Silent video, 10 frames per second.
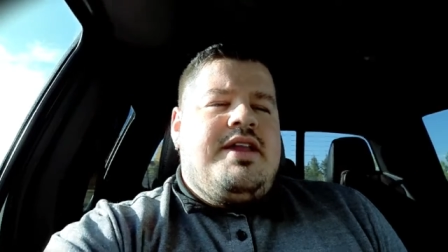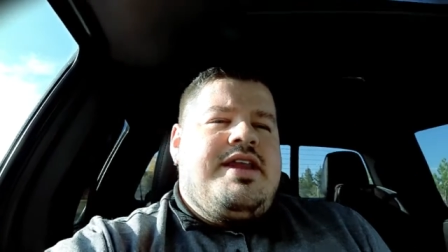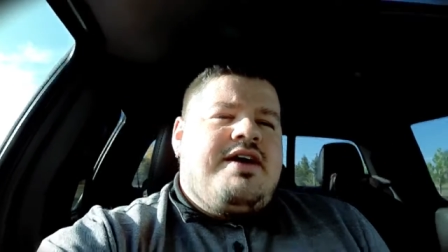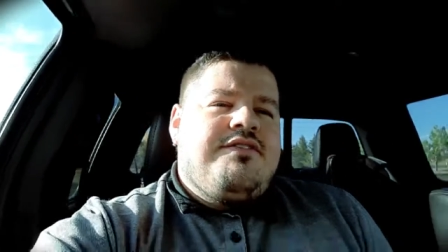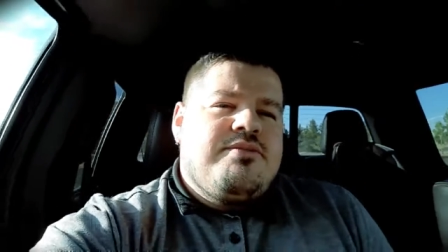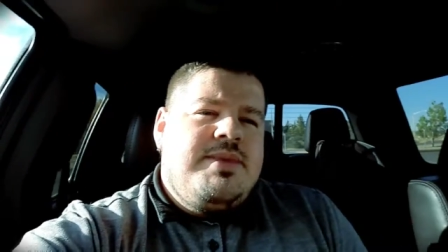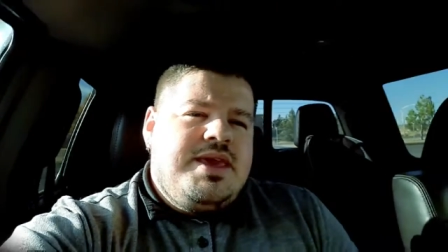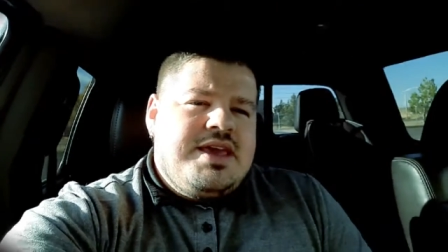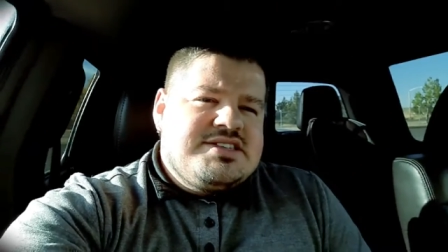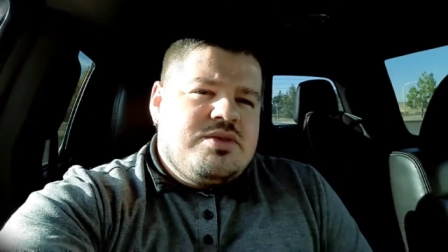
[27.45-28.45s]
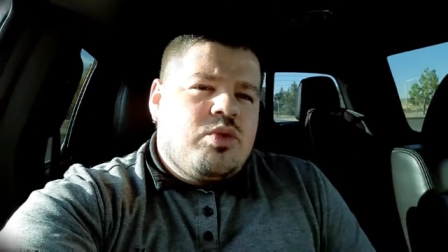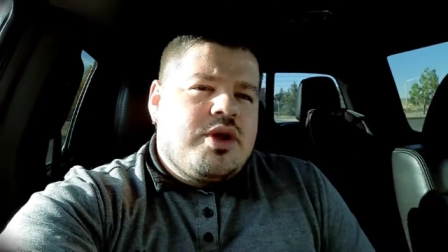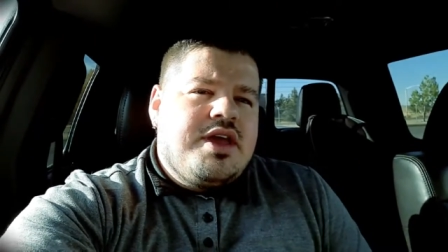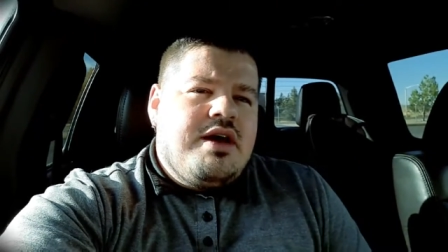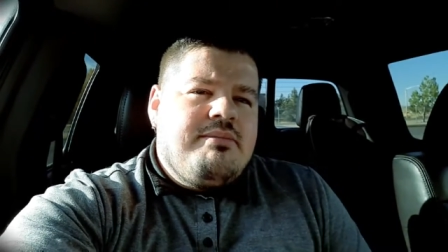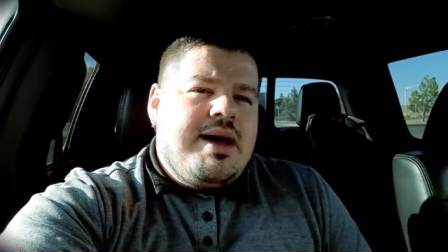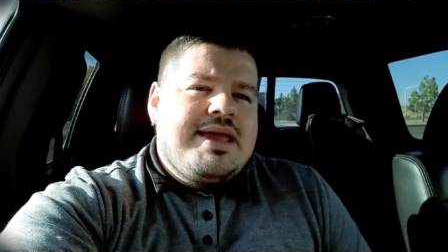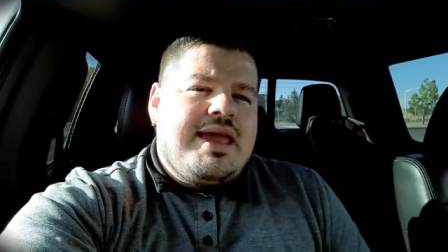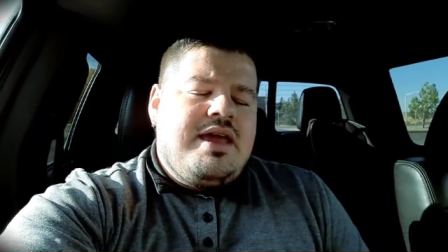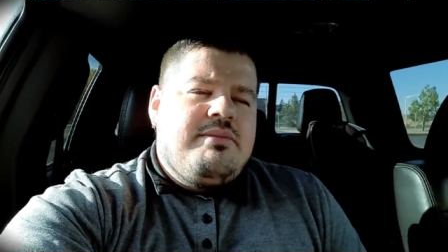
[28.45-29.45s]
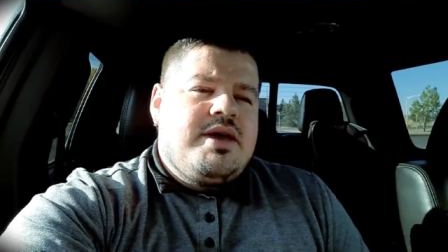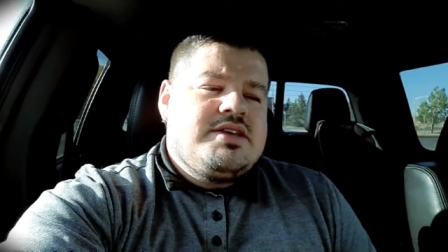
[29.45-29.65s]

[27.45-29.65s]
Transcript: Now, for me, as I'm working on my game,